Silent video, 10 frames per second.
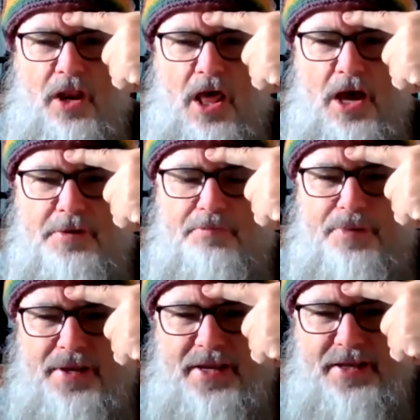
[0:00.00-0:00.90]
the
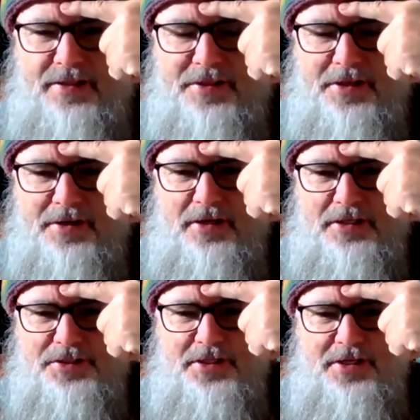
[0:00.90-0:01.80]
light being that
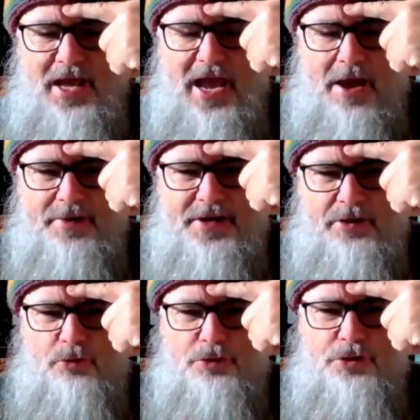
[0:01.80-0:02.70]
is
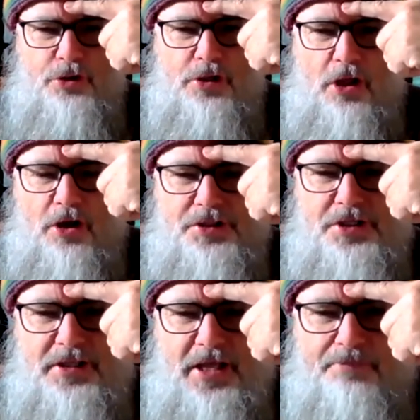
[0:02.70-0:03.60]
inhabiting or
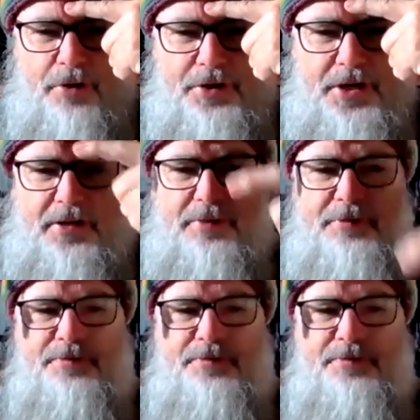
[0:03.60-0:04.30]
utilizing that body,